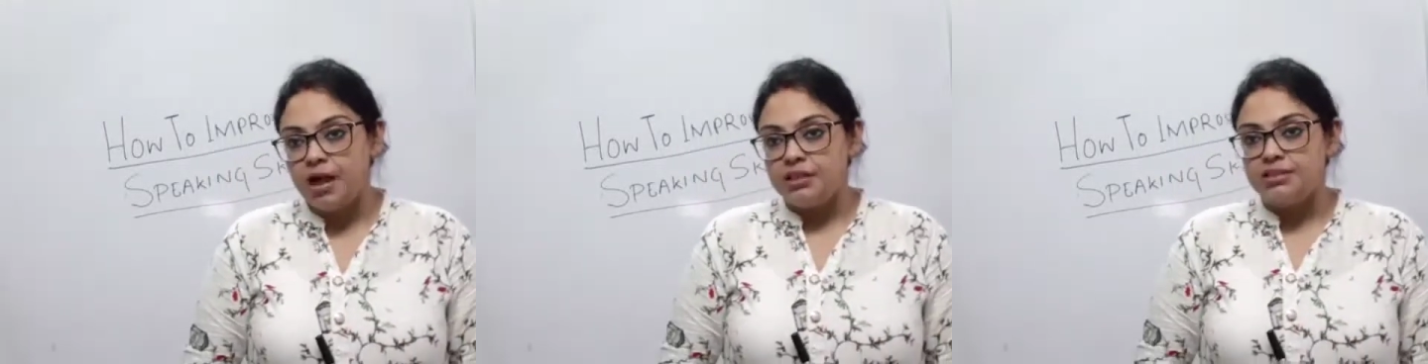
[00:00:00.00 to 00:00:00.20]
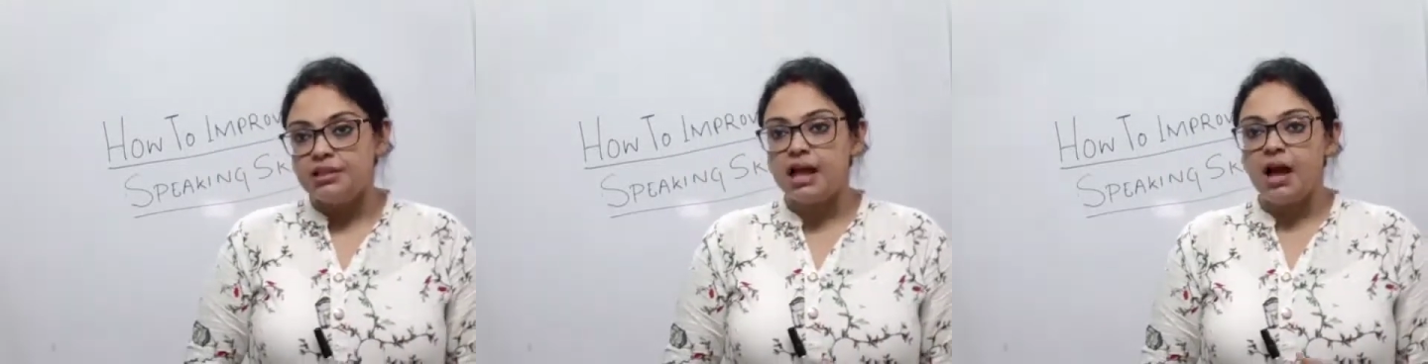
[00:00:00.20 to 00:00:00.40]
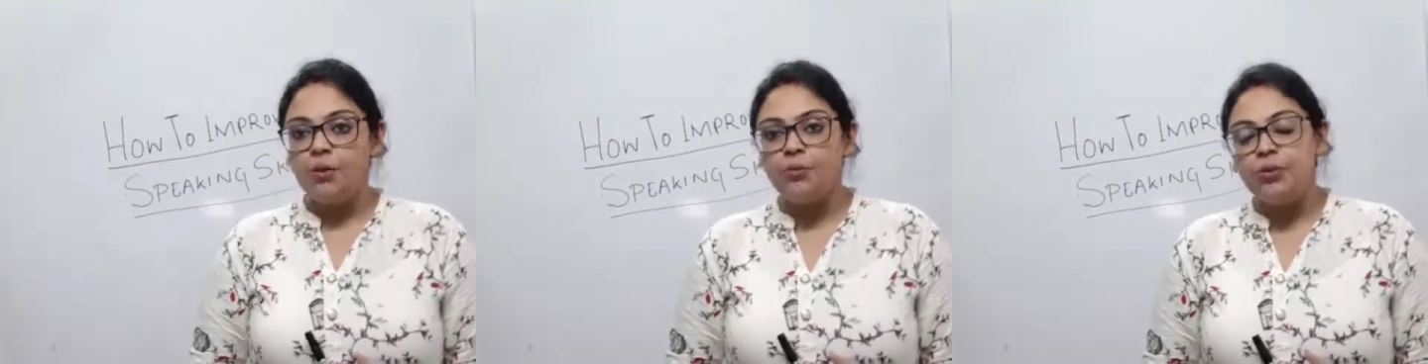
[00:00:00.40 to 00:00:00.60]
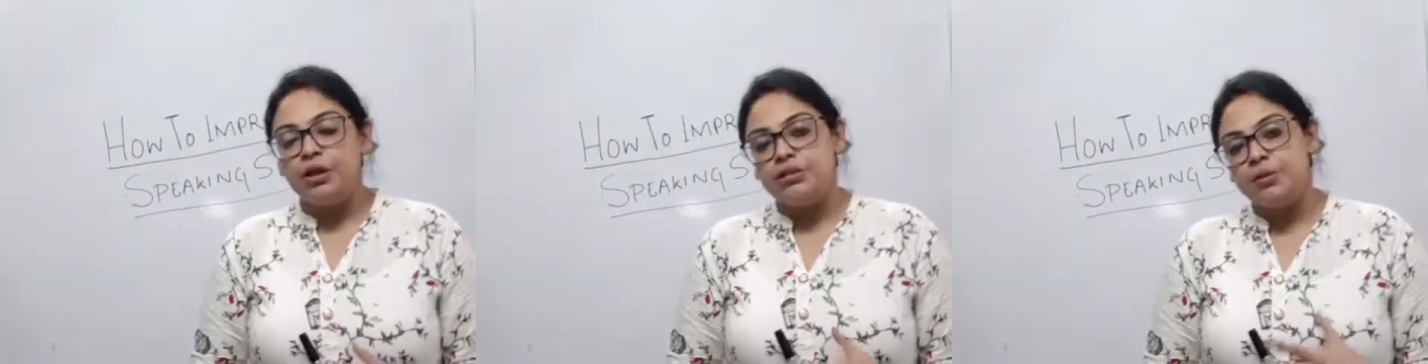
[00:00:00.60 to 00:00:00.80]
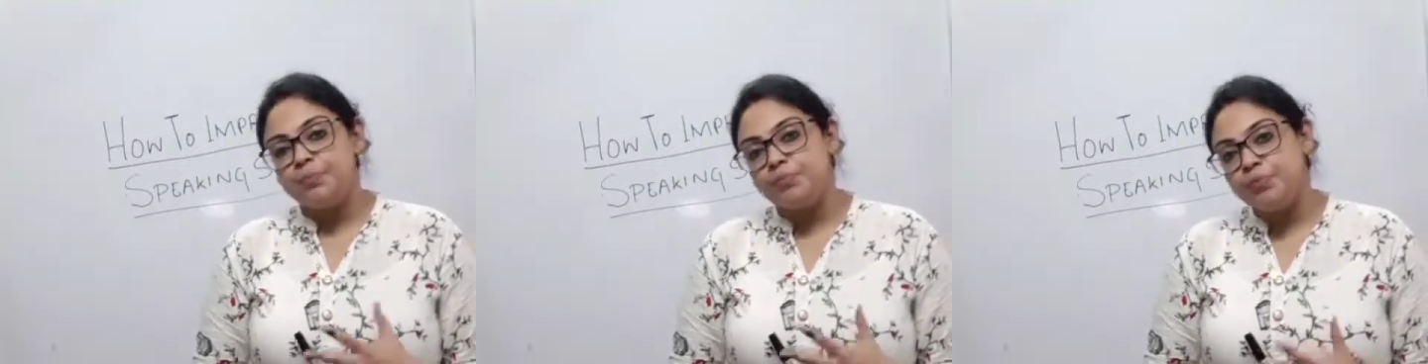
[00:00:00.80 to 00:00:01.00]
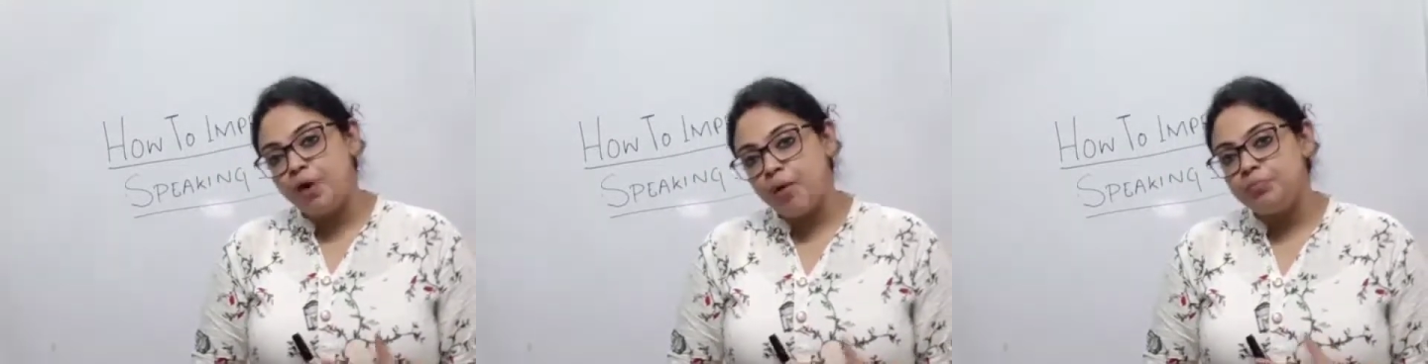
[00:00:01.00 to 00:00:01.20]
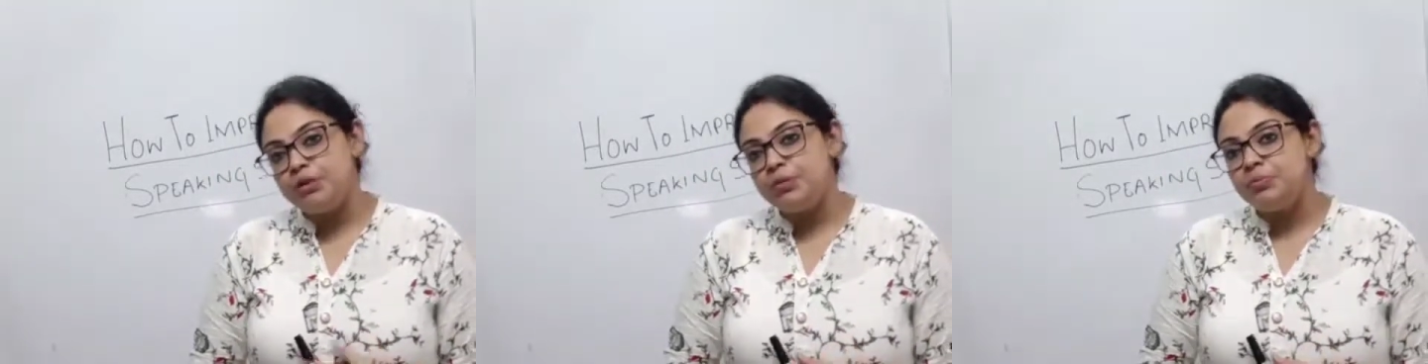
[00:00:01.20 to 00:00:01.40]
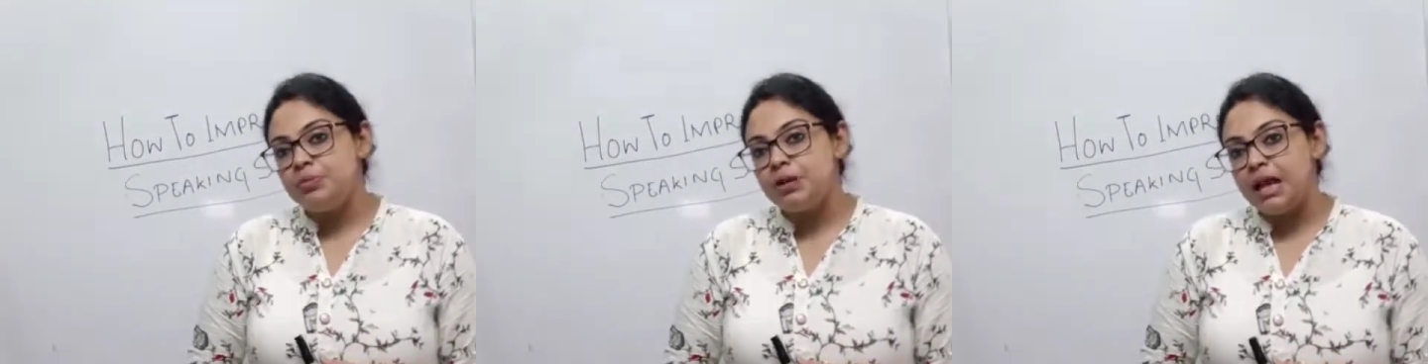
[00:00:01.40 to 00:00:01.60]
Now, the
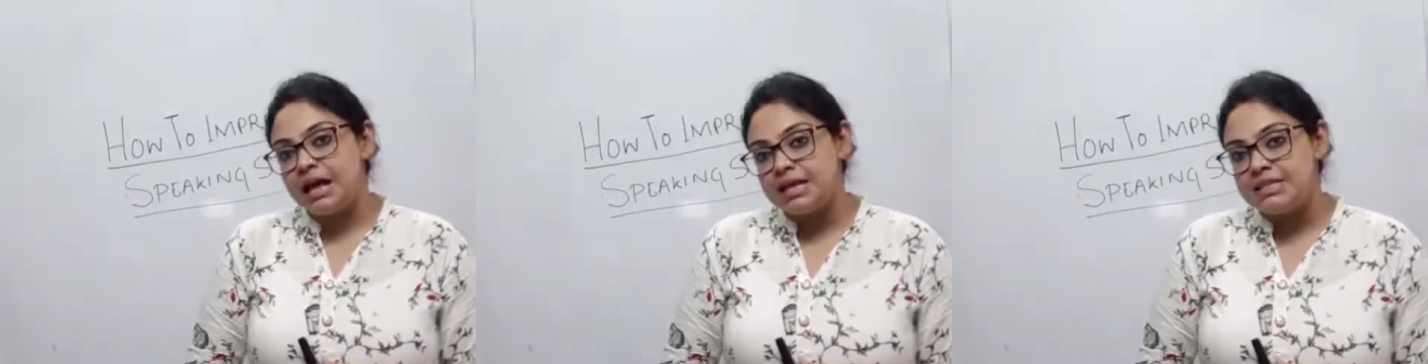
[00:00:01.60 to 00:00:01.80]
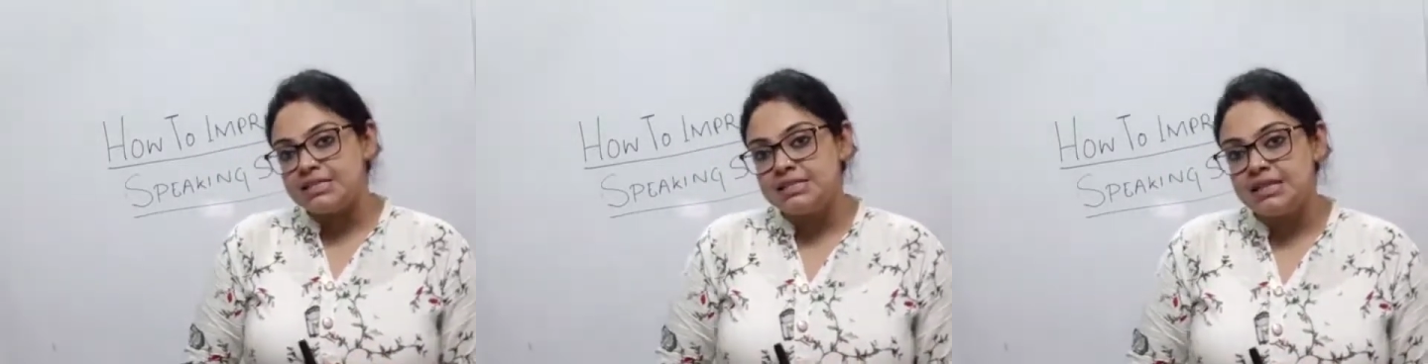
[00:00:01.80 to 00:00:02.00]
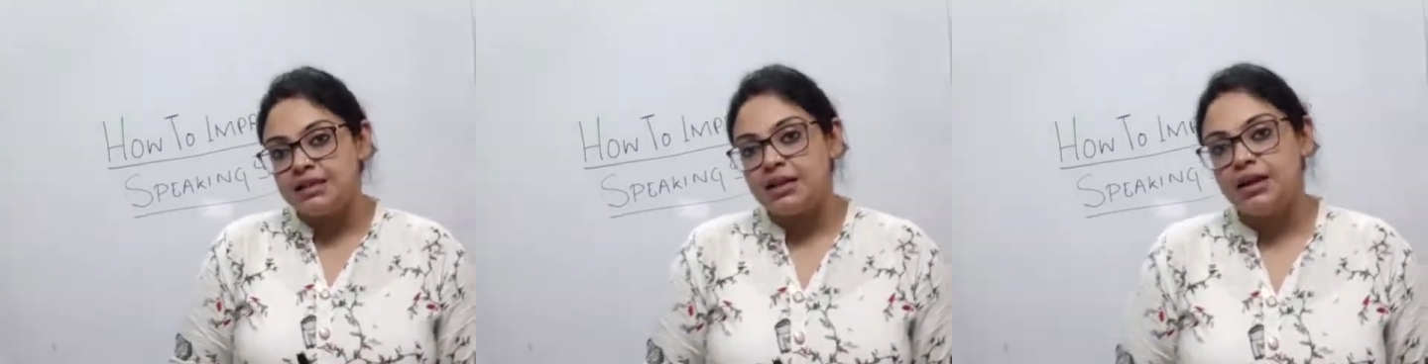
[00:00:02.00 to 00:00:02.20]
problem lies